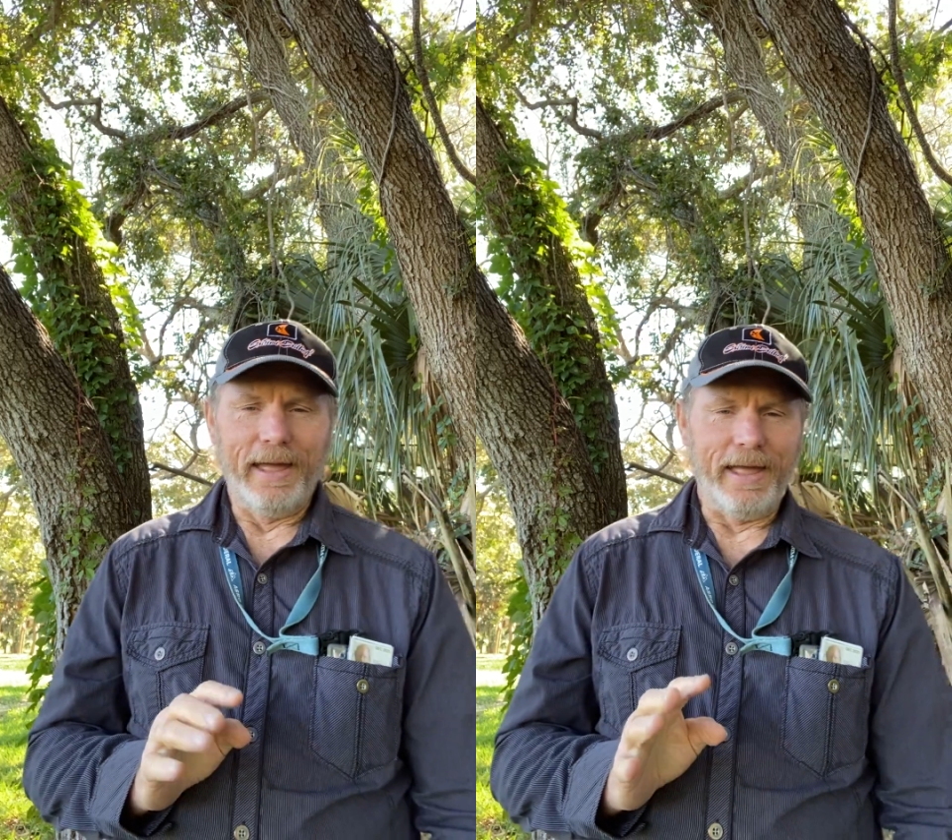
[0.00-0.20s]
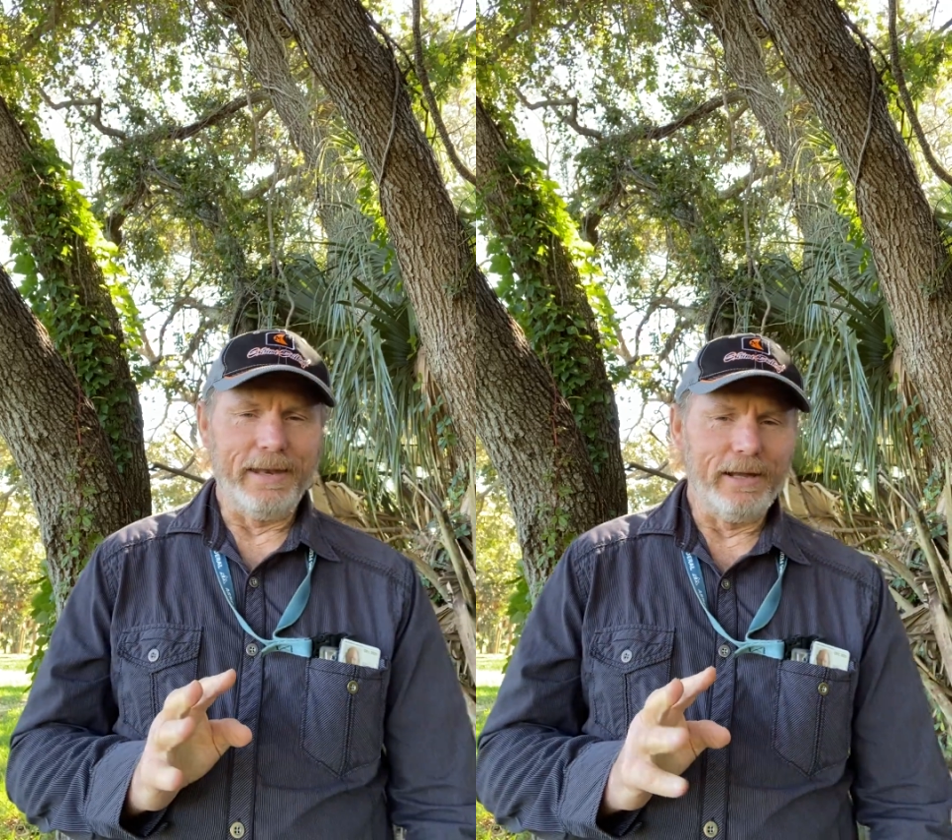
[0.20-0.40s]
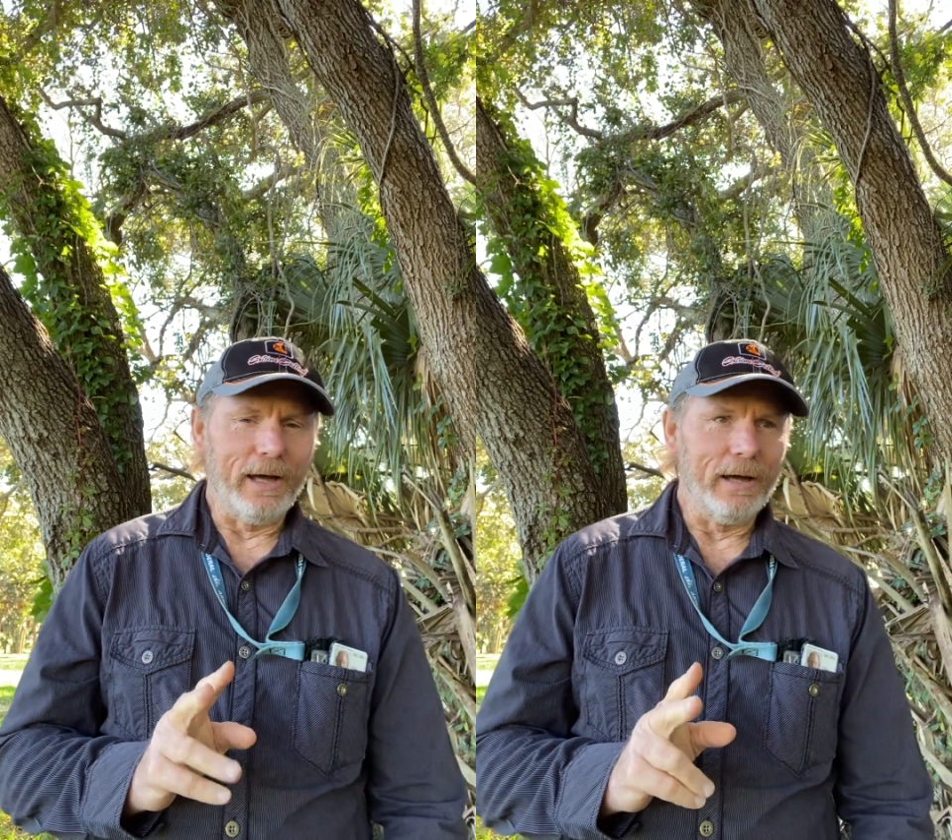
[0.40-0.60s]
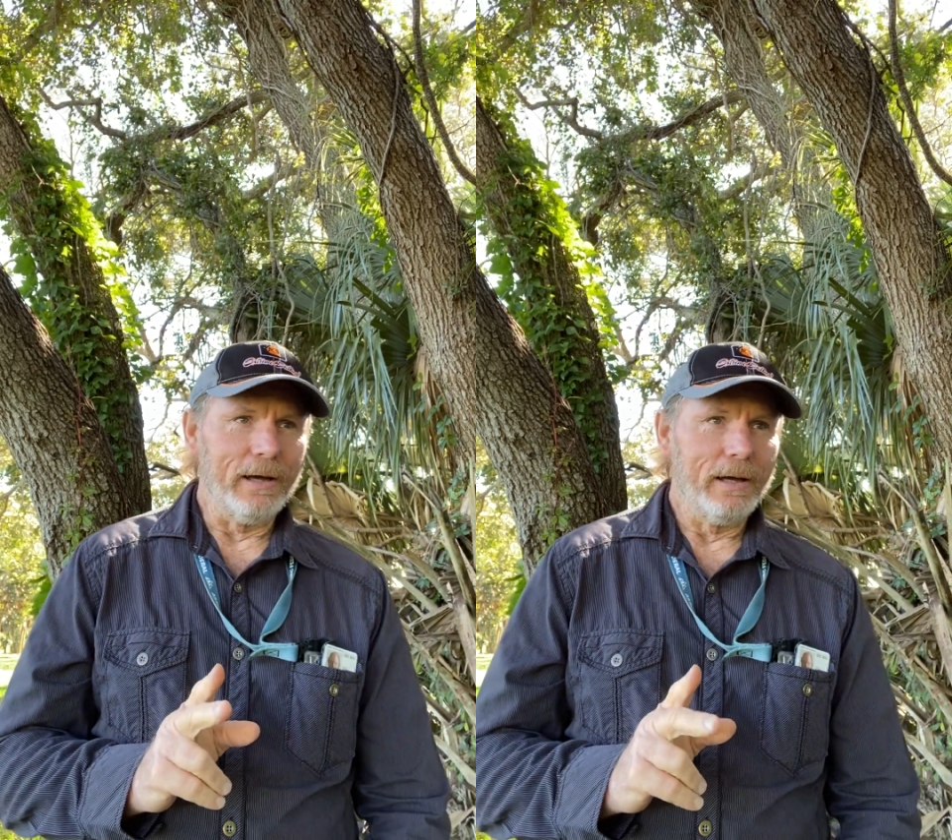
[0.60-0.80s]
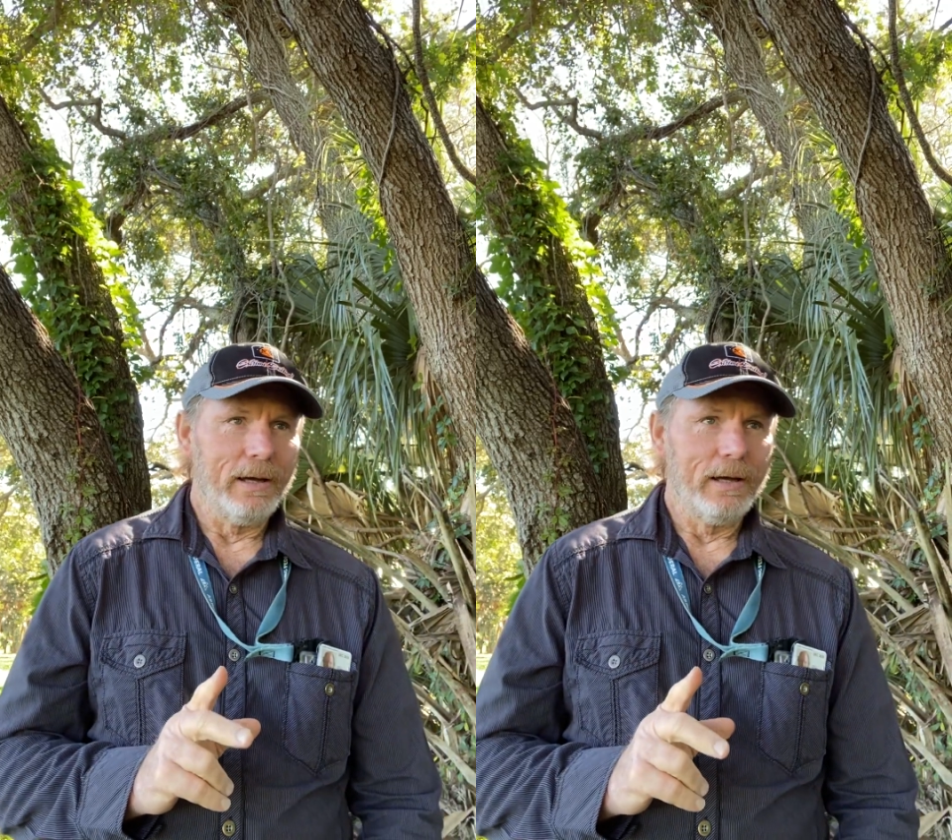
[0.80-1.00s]
and
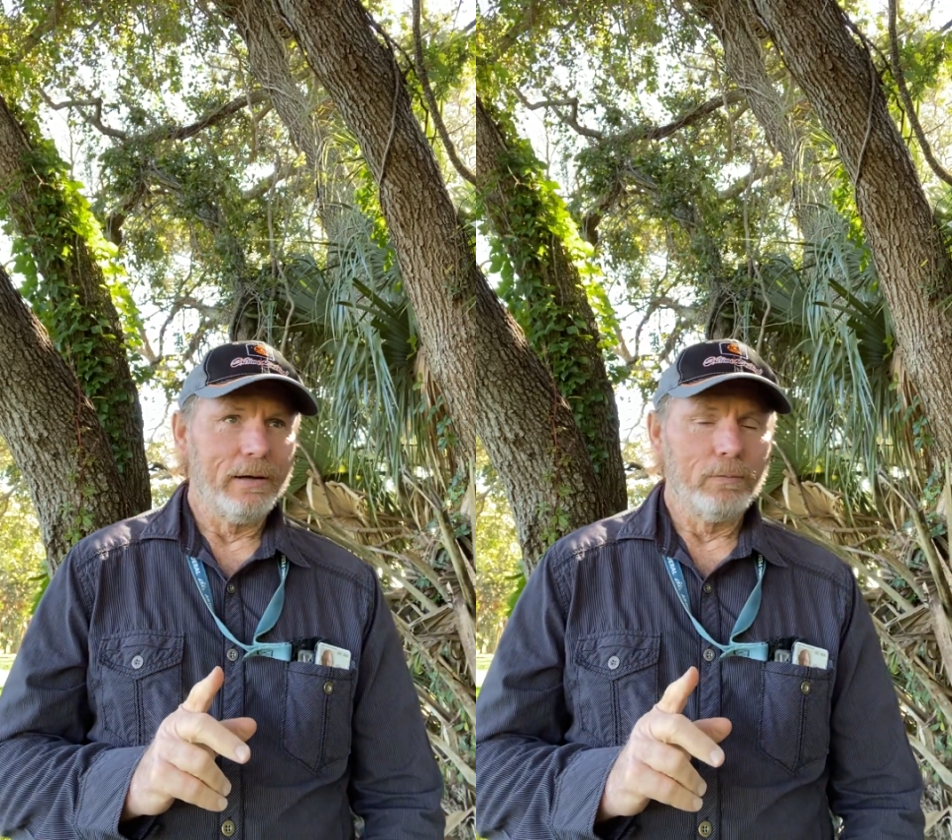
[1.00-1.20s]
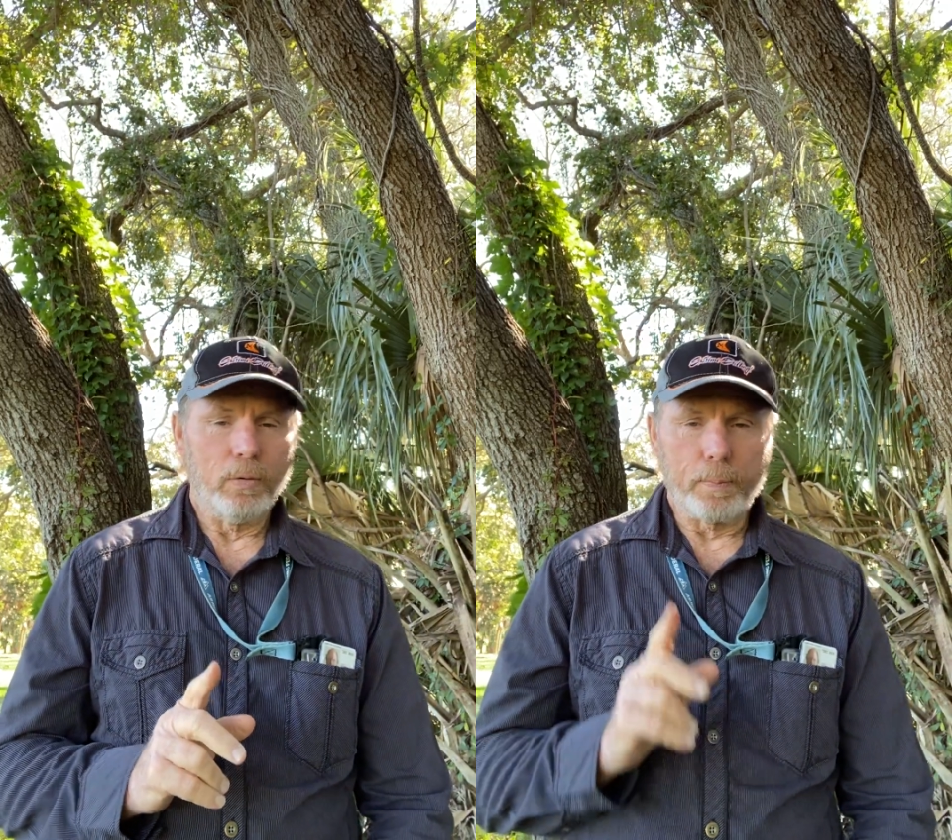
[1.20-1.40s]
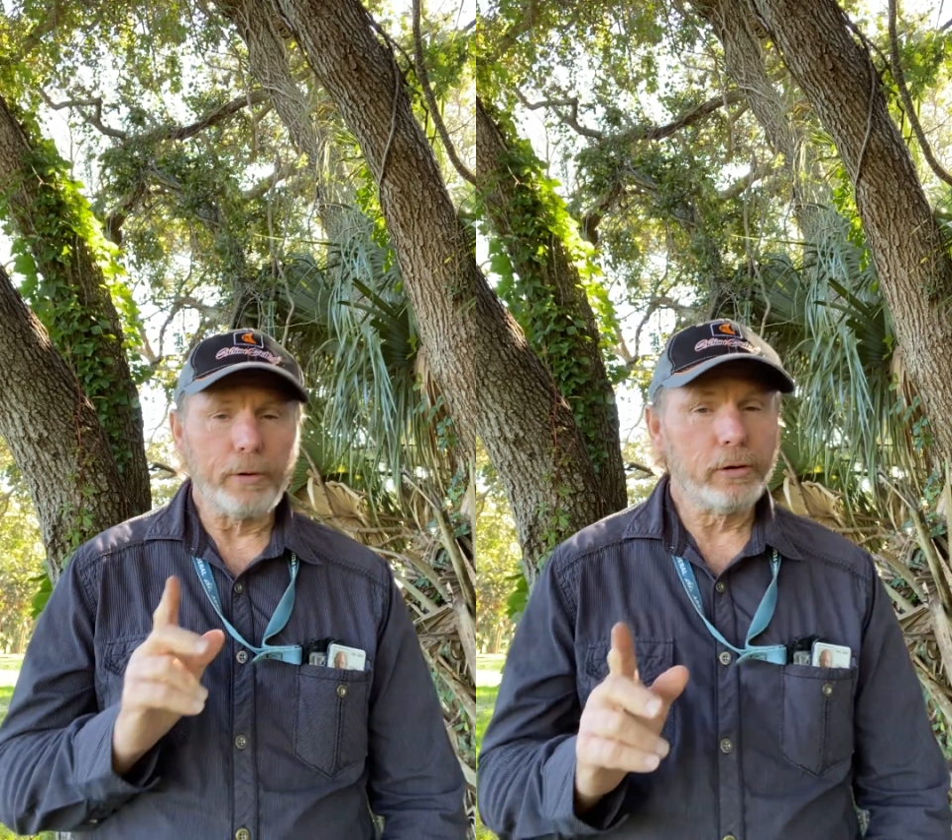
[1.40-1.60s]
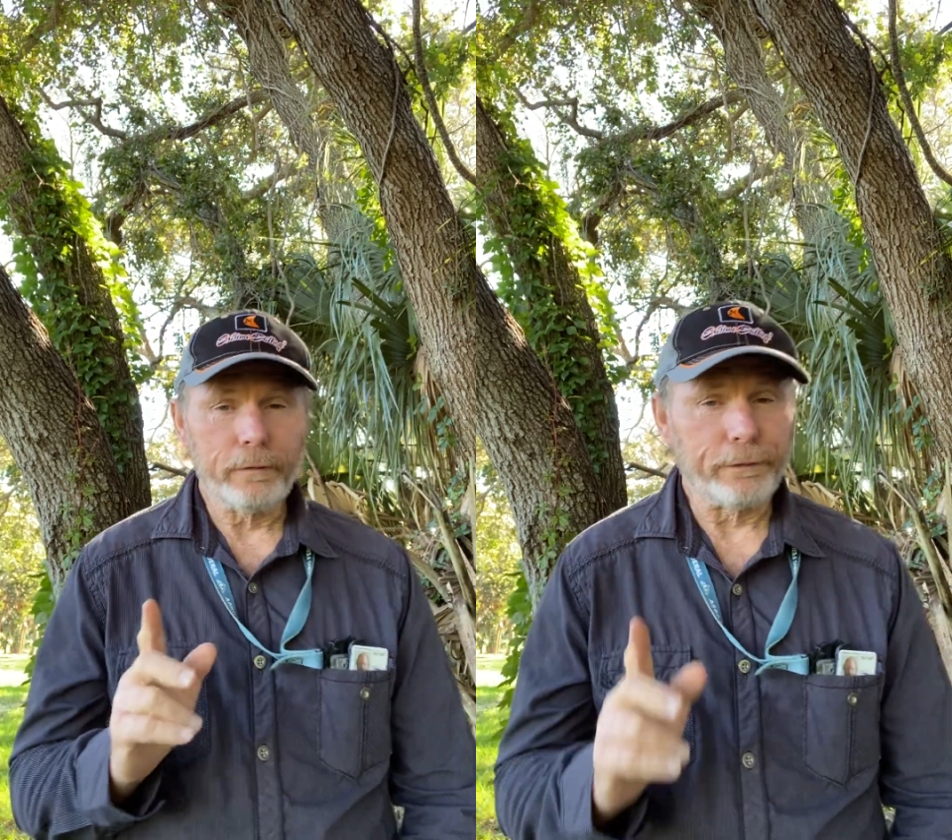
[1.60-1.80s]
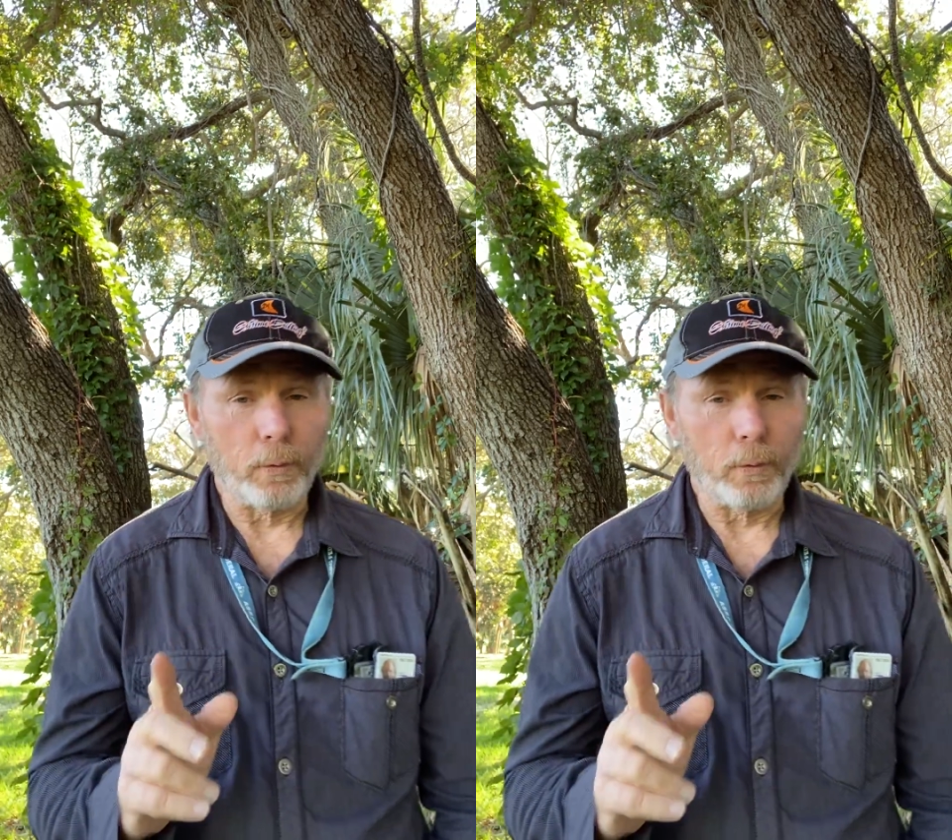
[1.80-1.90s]
we're pretty good for